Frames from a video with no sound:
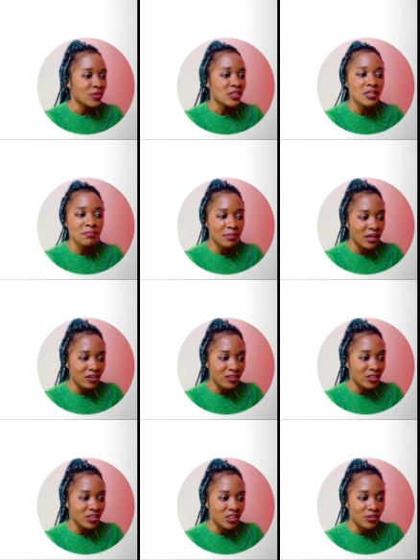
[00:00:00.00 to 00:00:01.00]
See
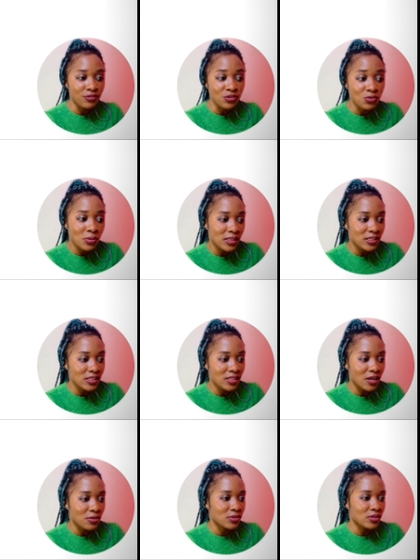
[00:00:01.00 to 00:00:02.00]
biology for
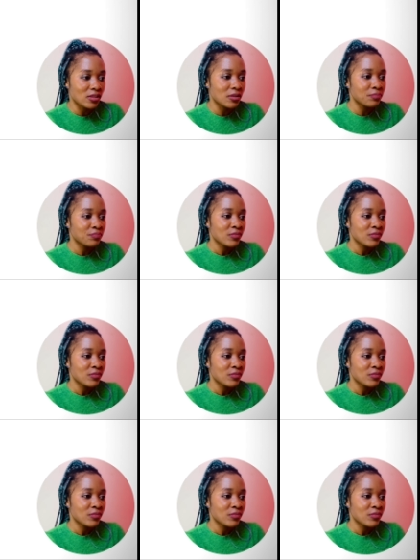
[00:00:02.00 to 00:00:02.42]
20,000.